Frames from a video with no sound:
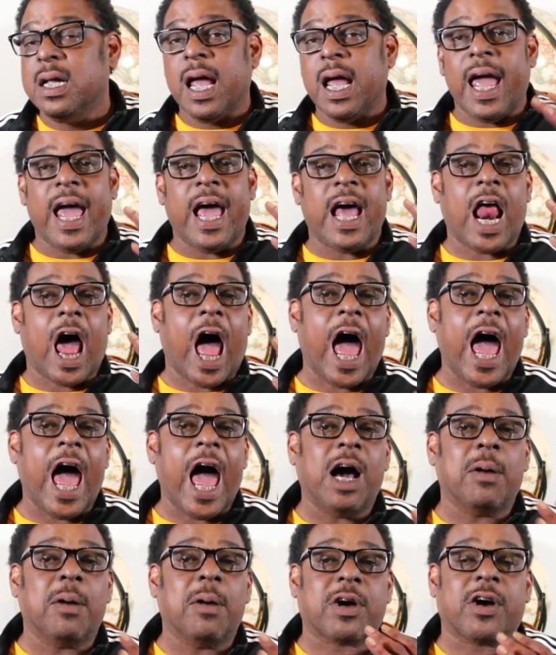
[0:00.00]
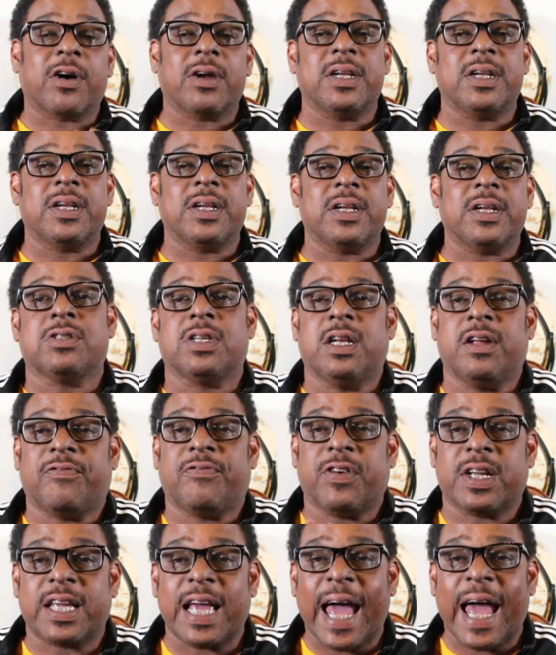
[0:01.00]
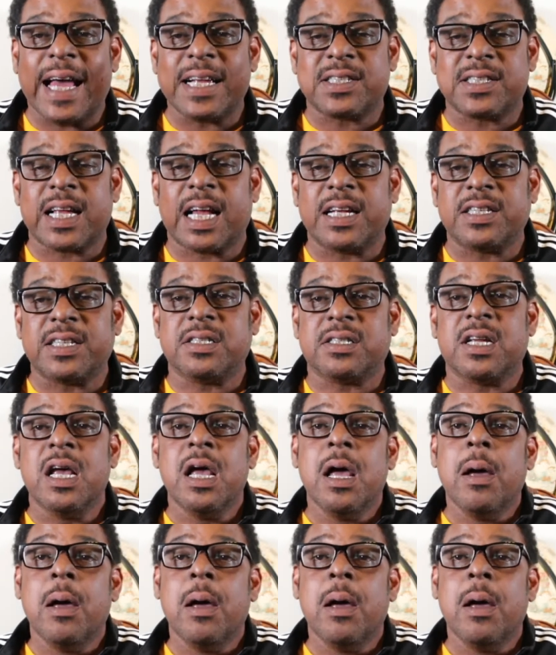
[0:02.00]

And I am currently using it for gas stations,